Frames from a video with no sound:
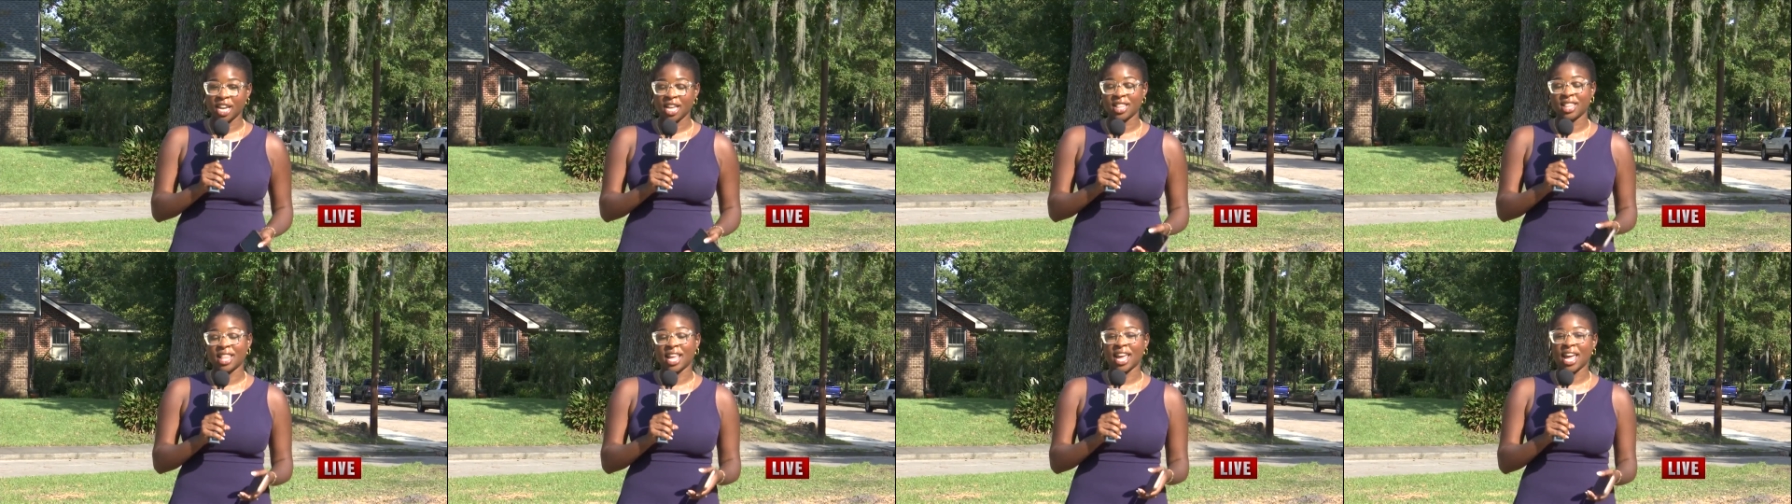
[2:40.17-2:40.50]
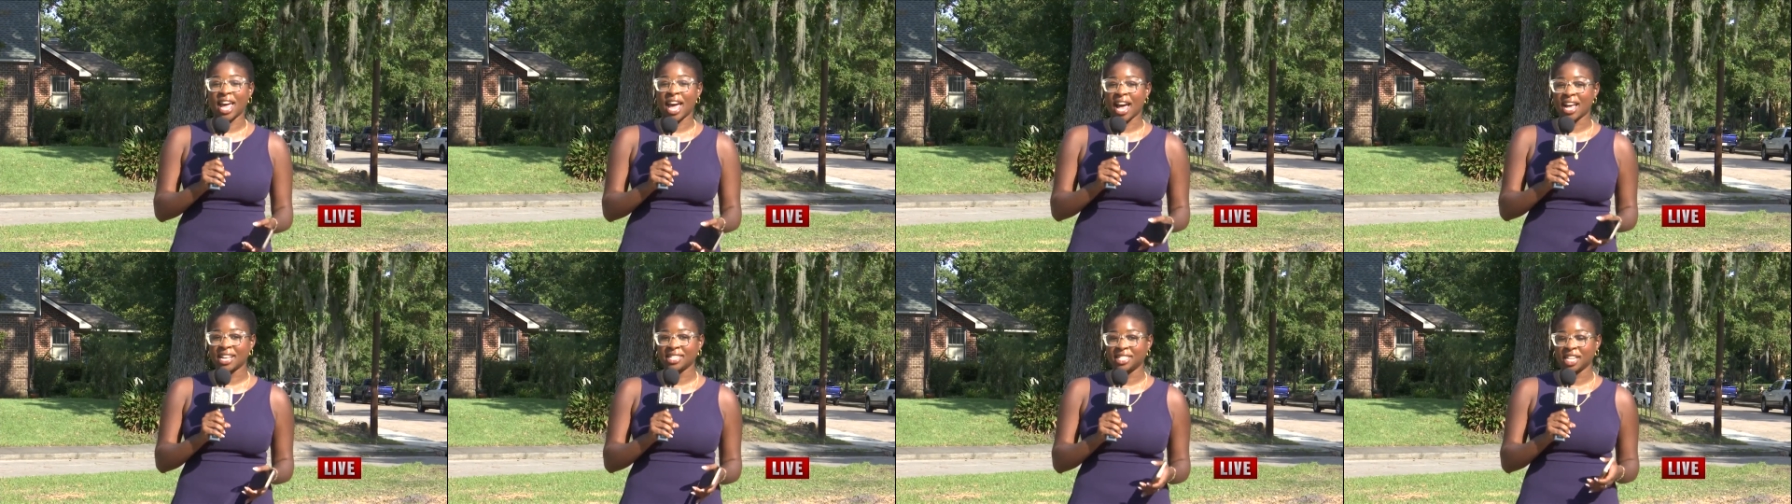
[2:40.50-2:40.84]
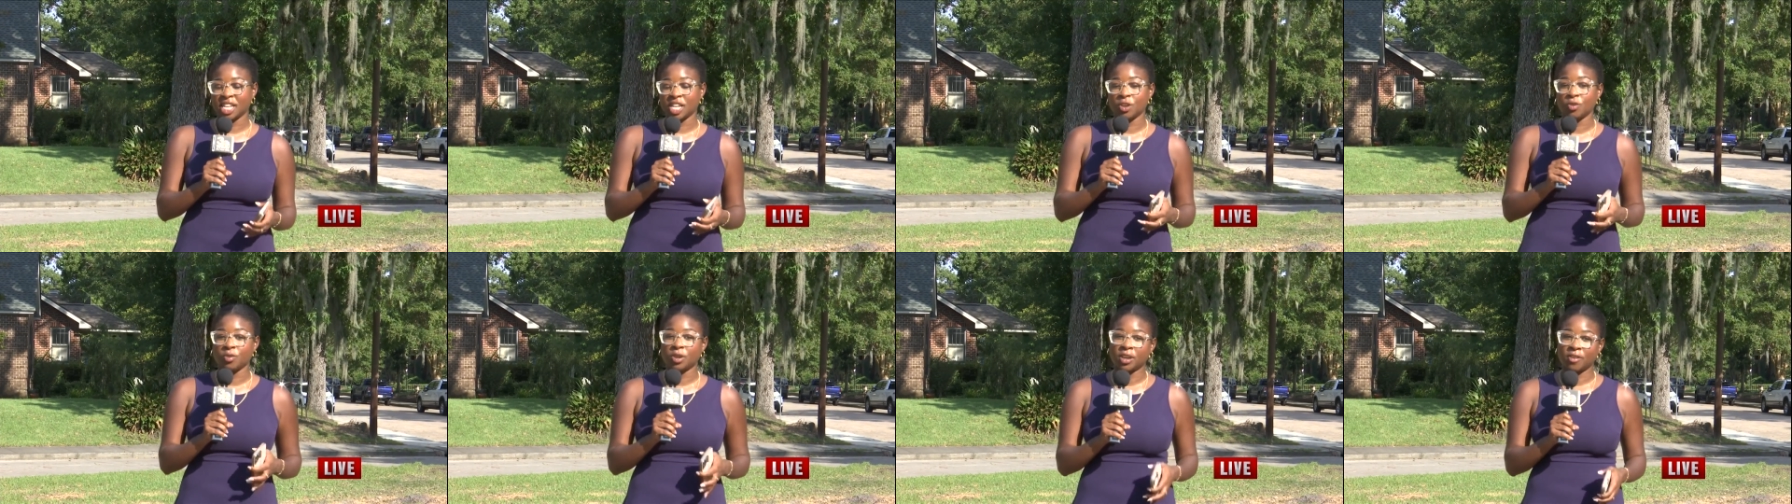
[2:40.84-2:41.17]
they ask that
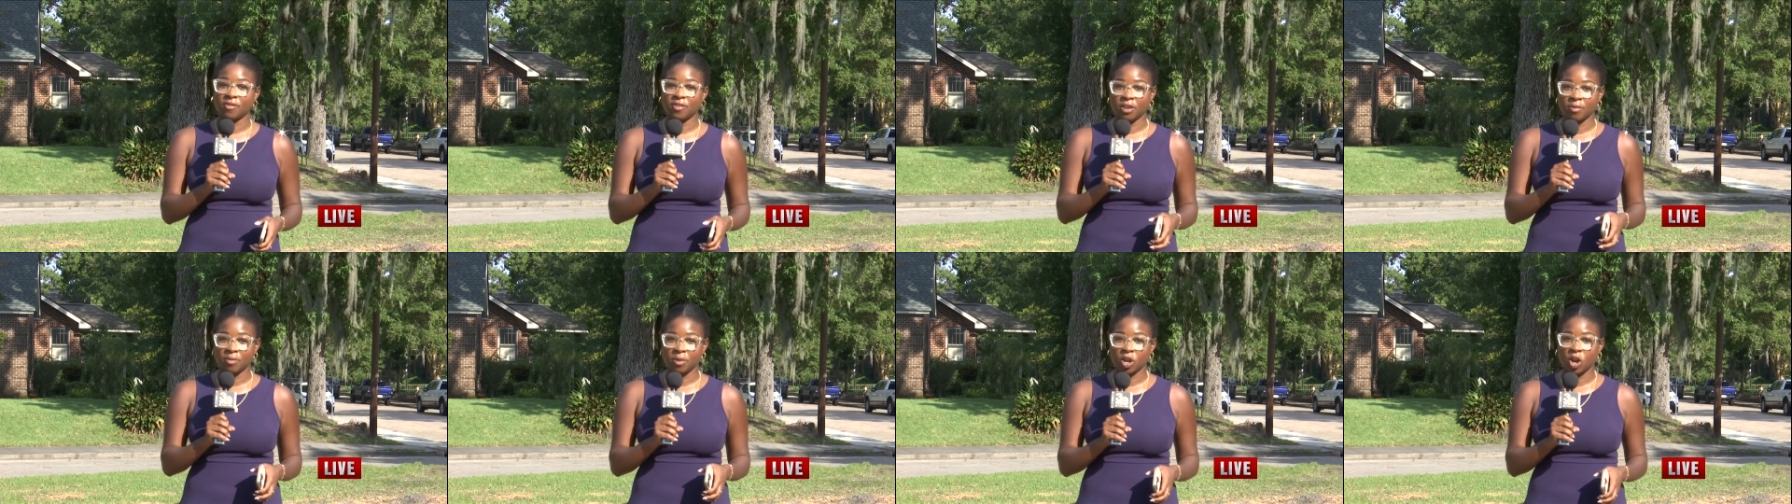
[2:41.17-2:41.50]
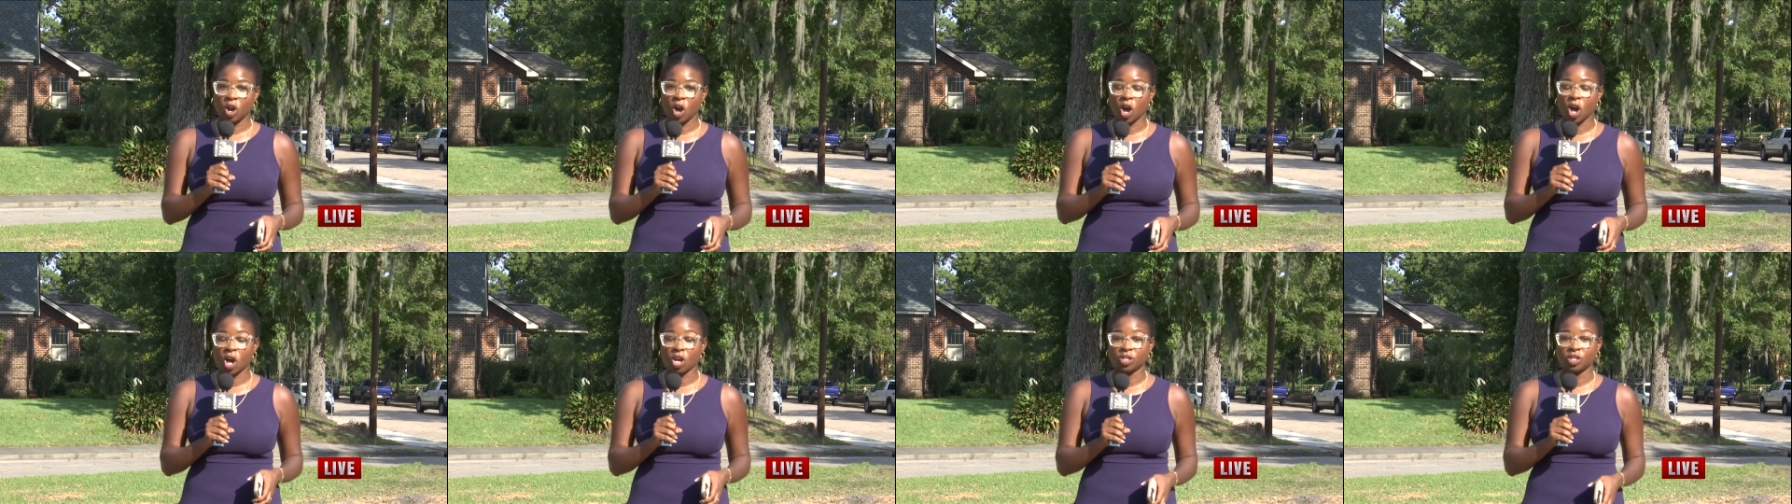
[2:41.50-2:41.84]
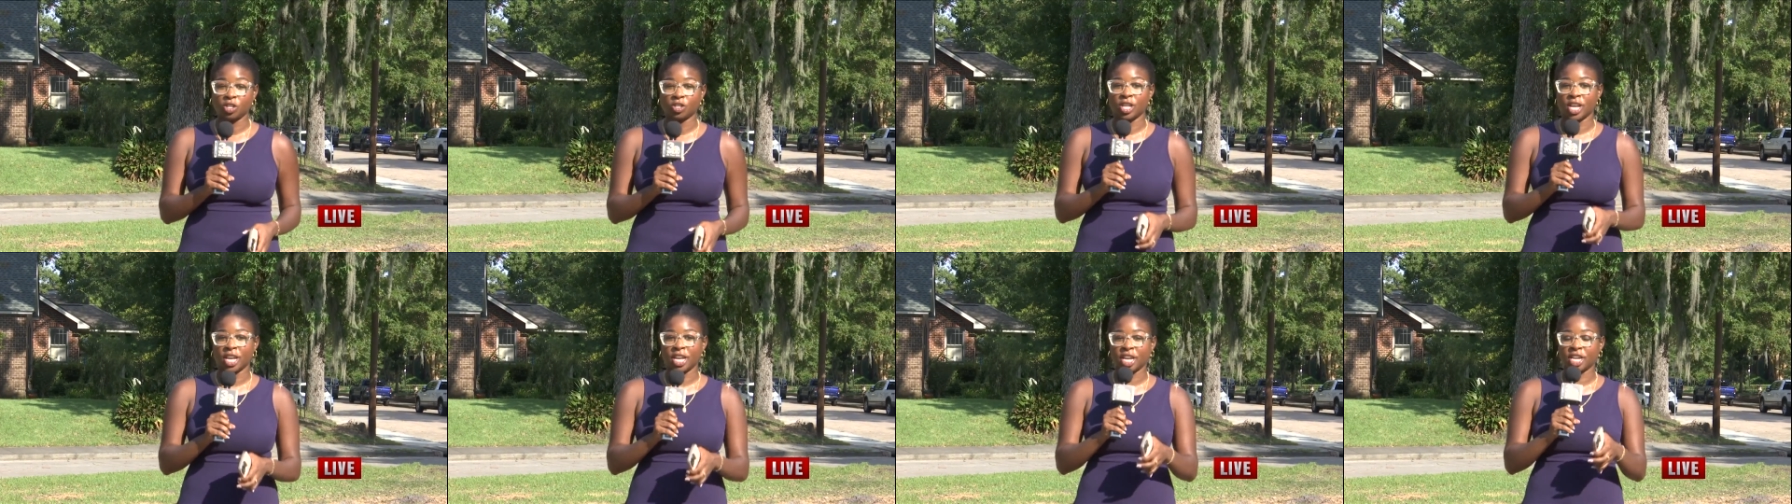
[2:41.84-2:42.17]
you give them a call so
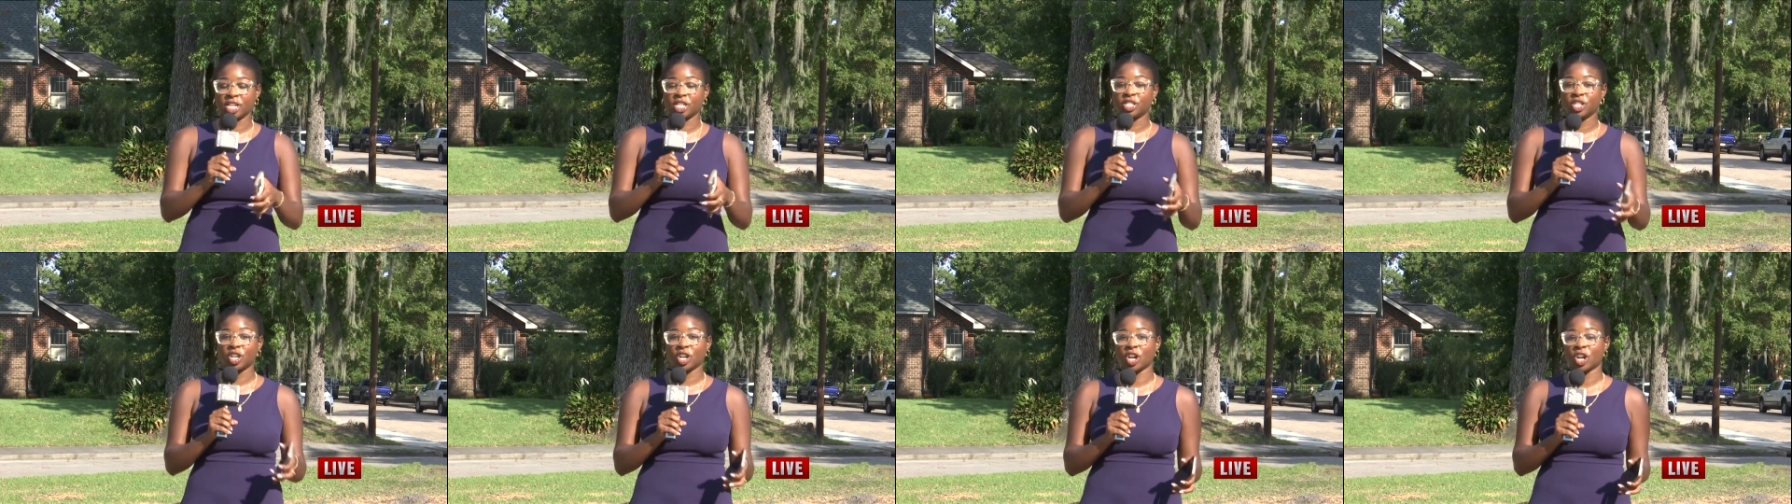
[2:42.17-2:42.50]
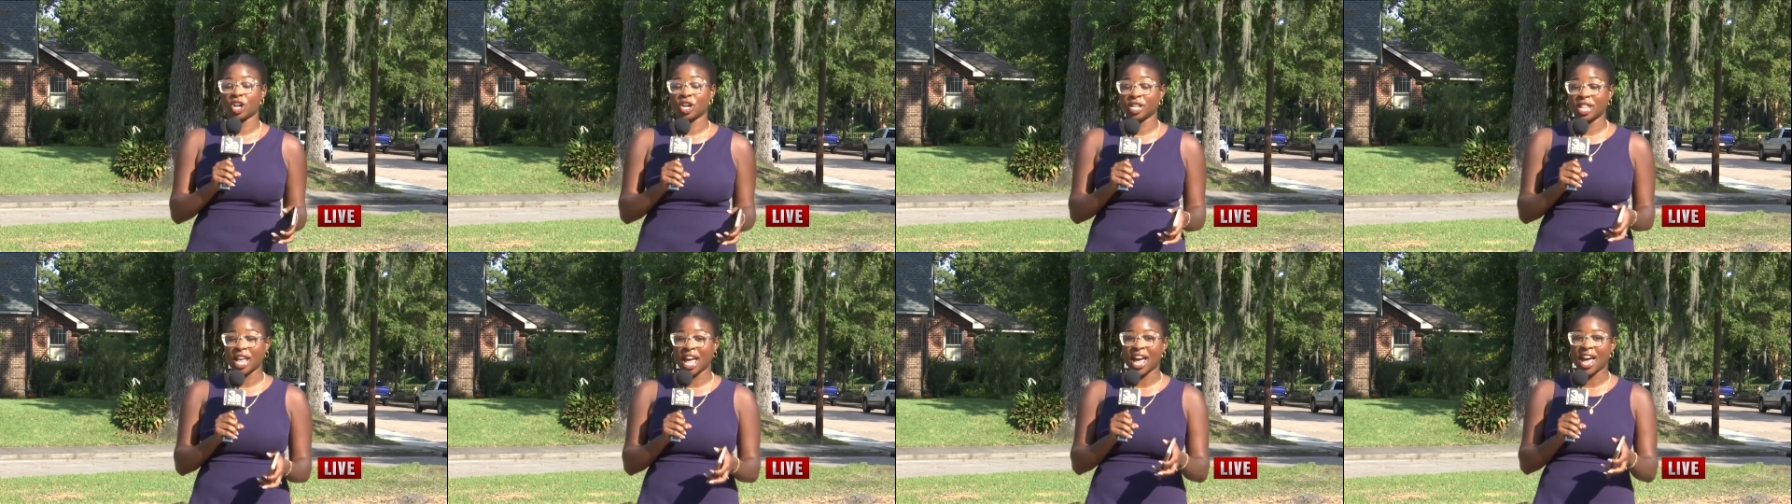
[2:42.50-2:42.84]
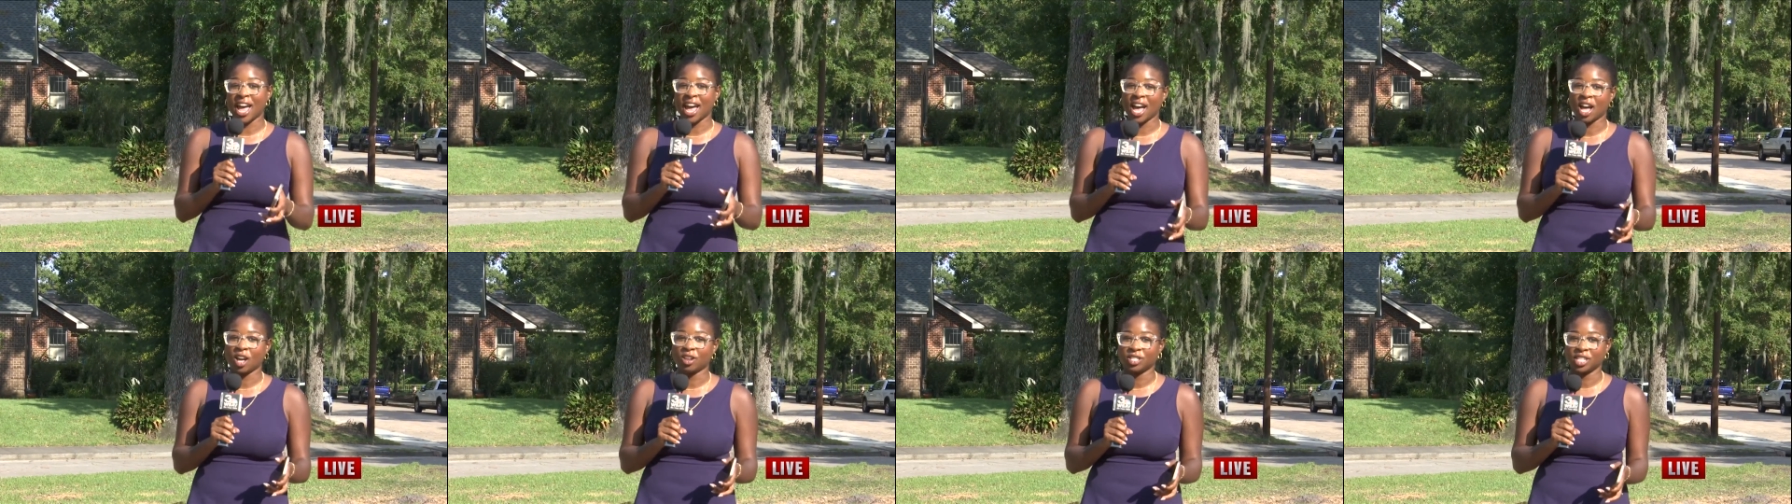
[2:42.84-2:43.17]
they can turn that
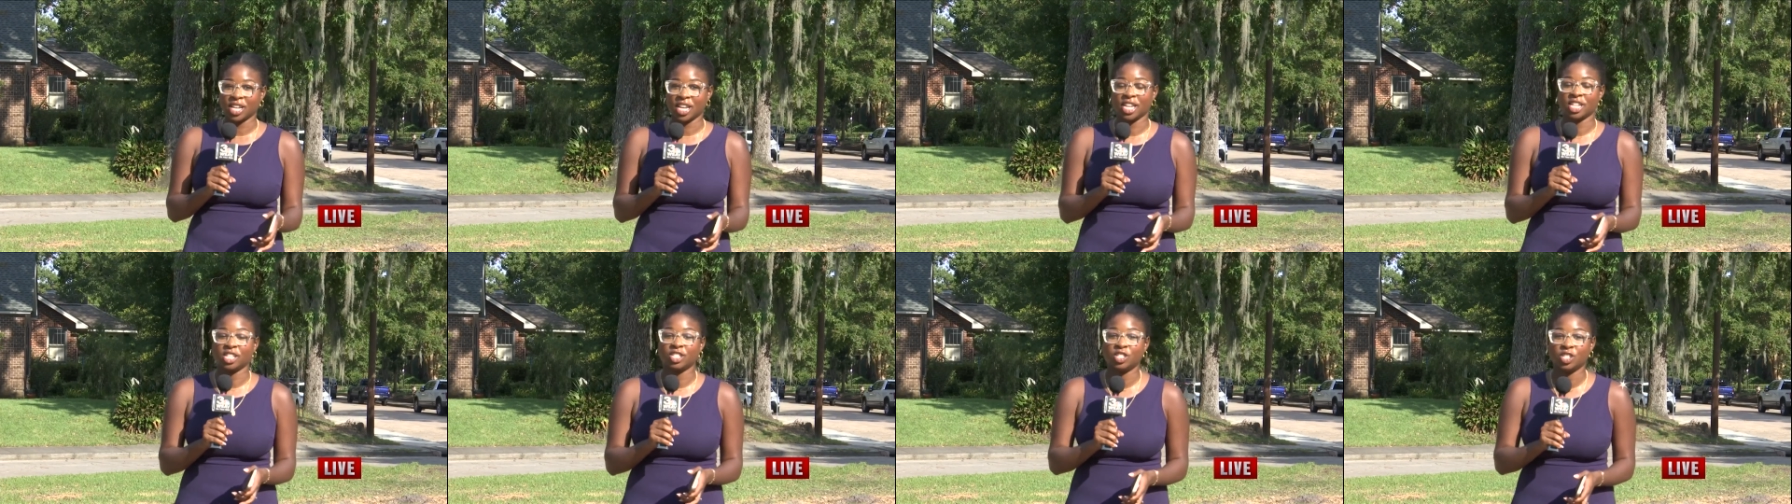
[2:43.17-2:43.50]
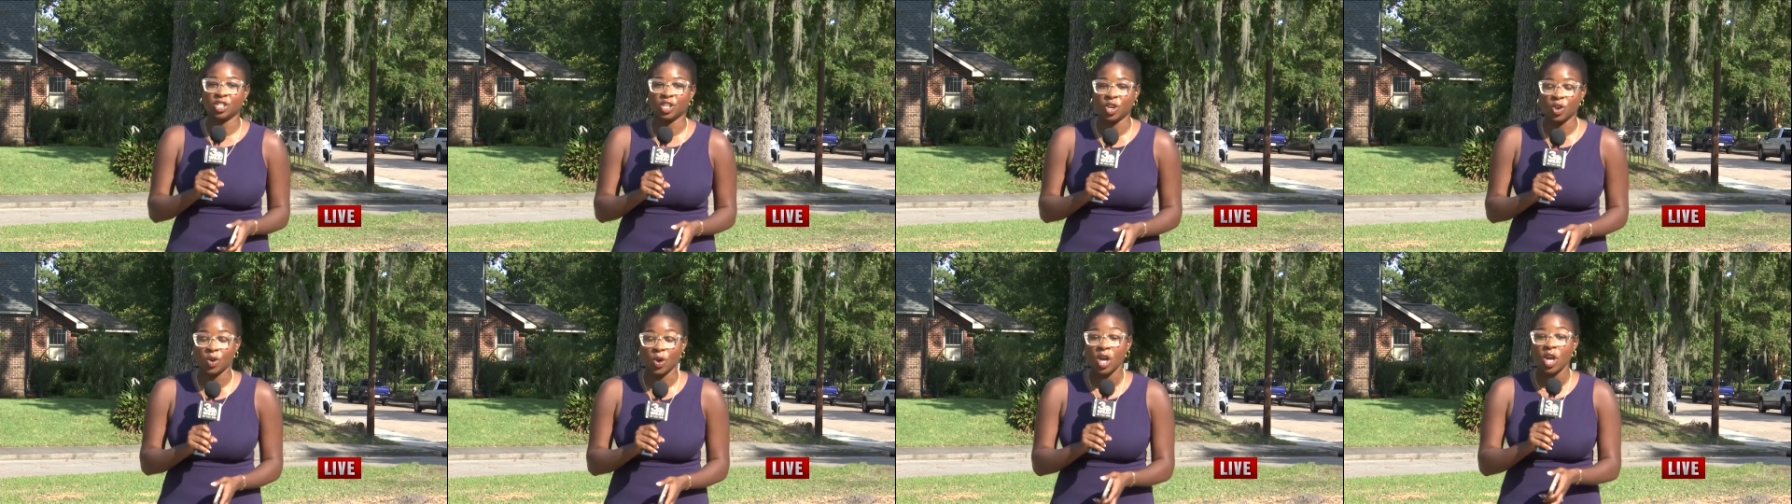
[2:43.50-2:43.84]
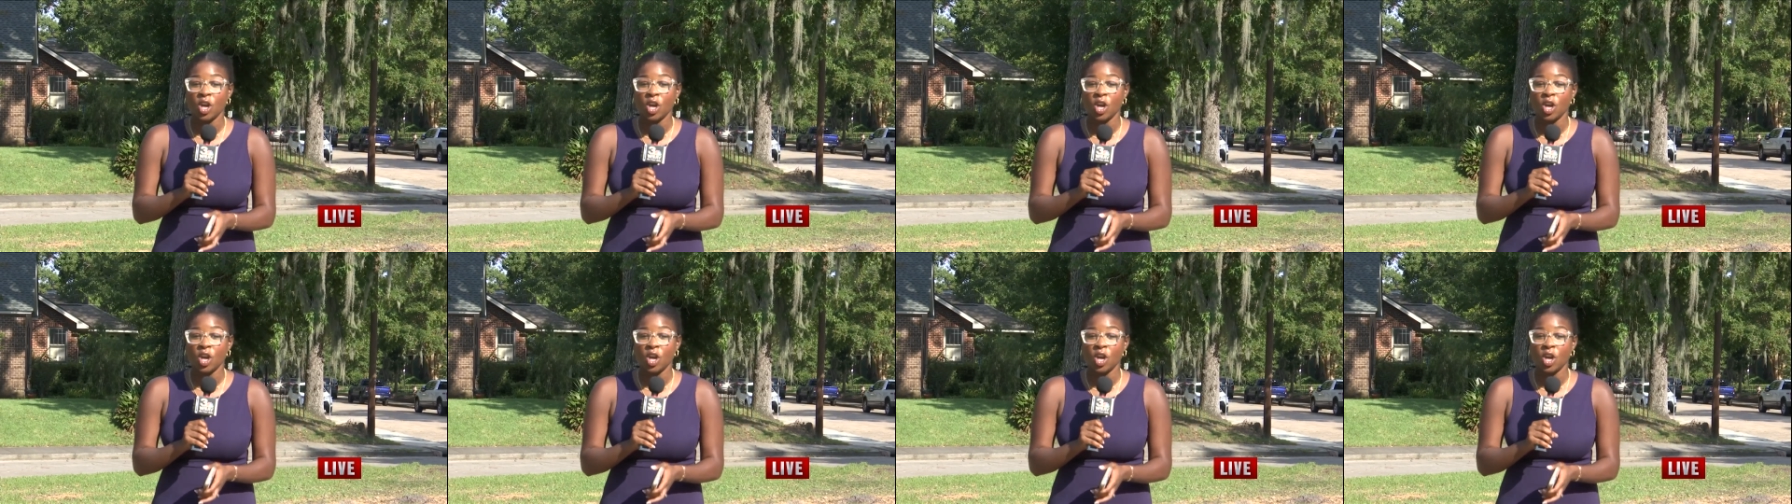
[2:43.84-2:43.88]
house into